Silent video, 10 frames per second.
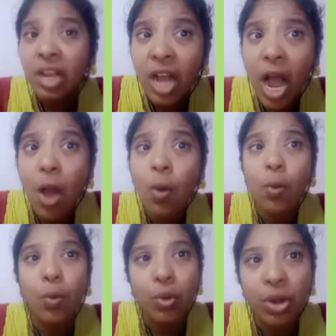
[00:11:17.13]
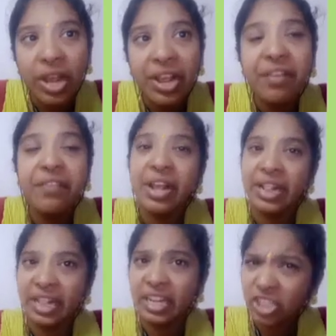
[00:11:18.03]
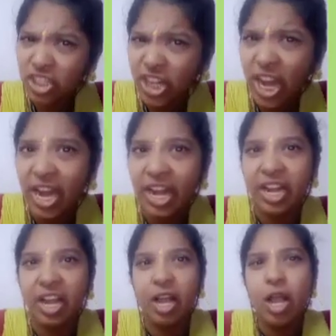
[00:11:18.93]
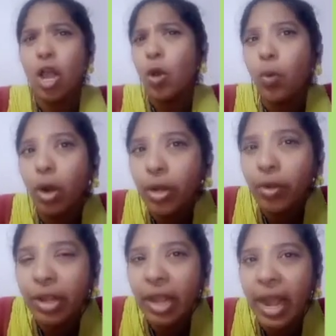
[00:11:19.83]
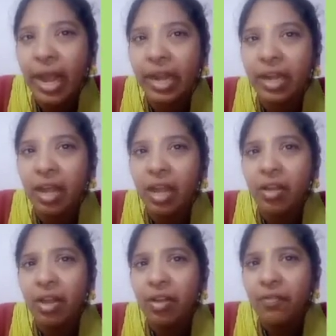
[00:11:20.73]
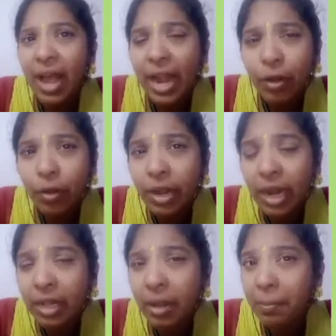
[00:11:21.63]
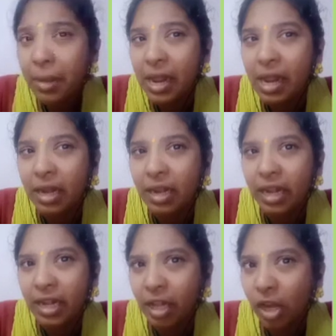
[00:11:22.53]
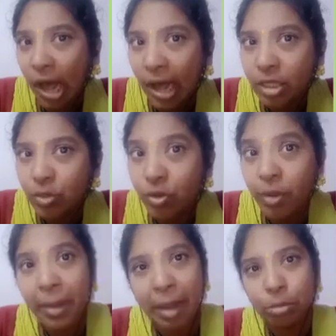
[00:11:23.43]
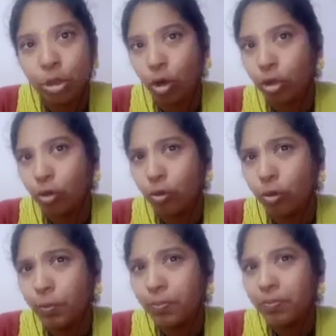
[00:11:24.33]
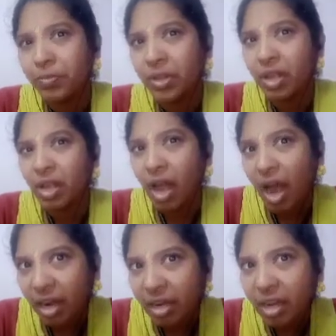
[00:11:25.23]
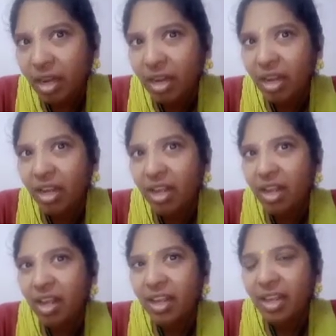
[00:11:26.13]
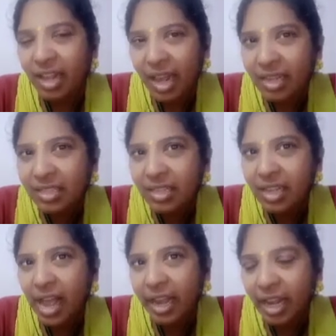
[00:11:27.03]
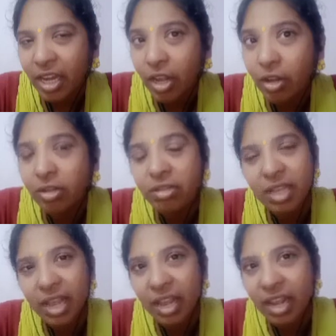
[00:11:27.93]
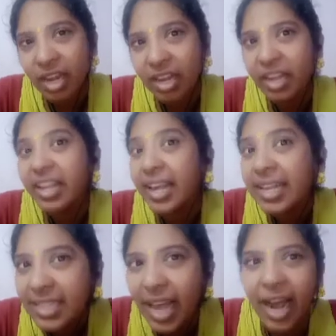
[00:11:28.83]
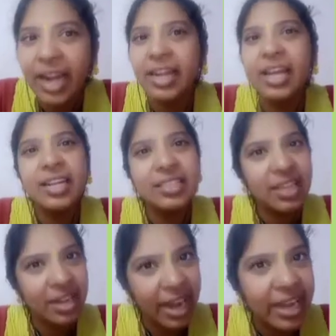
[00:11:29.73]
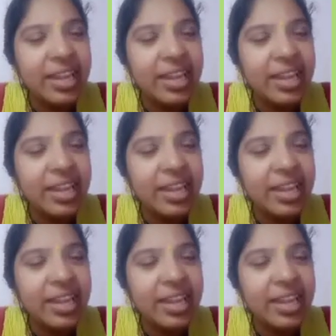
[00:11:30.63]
Cow live in the shed. What do you get? Where do you get the milk? In the last video, ma'am taught you udder. Yes, I can hear you saying it. Yes, udder is the right